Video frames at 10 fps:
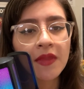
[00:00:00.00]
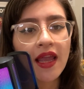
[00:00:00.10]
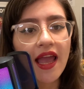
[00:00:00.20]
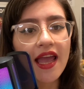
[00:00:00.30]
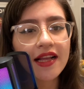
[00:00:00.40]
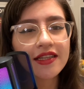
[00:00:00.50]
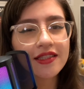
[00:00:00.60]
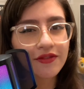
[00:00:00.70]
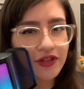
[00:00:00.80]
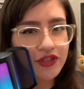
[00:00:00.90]
And
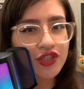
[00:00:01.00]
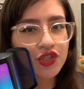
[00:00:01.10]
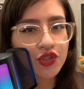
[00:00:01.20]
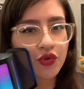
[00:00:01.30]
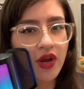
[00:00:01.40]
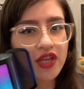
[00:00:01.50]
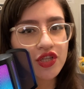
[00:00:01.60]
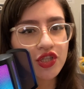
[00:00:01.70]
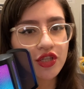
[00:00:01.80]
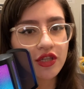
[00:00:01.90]
it's a very
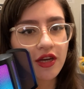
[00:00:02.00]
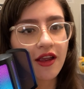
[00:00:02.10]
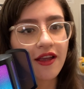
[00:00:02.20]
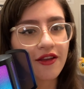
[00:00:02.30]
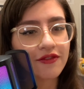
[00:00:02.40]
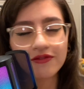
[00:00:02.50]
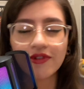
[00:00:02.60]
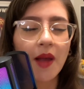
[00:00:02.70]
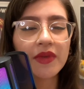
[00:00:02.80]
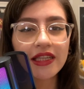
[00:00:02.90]
strange
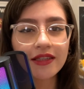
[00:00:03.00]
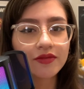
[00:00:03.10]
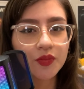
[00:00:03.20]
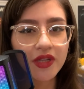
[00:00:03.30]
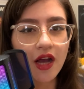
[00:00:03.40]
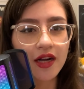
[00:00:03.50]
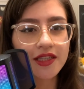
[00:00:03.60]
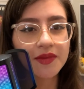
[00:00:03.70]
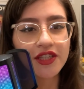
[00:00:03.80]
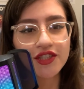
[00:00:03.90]
family, to be
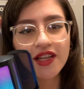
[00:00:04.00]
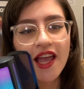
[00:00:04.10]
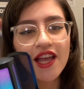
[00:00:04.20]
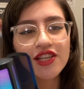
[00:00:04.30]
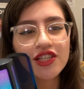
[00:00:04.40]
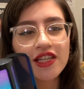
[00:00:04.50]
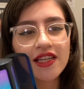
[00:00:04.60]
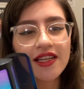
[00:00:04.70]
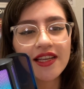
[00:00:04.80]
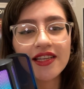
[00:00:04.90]
honest, because
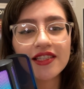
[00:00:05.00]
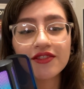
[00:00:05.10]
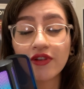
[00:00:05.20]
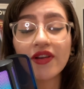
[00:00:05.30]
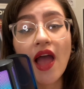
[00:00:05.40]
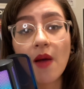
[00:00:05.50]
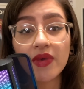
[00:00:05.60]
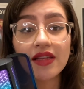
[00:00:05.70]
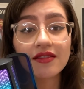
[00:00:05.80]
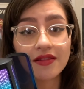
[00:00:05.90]
she is very
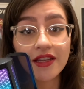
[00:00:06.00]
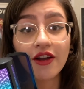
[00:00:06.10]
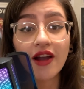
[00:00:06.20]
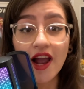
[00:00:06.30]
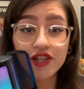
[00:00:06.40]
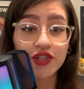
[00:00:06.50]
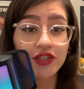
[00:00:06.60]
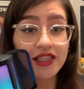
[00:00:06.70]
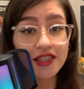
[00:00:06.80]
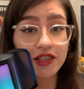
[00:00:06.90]
happy. They're
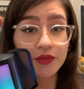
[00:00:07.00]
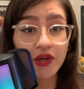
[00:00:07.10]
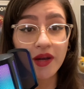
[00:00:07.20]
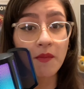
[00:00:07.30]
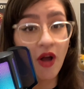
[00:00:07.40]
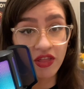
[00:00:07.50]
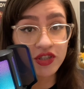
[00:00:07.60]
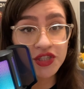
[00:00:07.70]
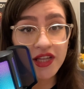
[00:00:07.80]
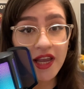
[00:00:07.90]
actually celebrating
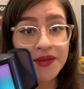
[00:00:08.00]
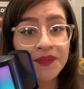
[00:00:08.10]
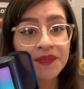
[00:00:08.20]
Mother's Day,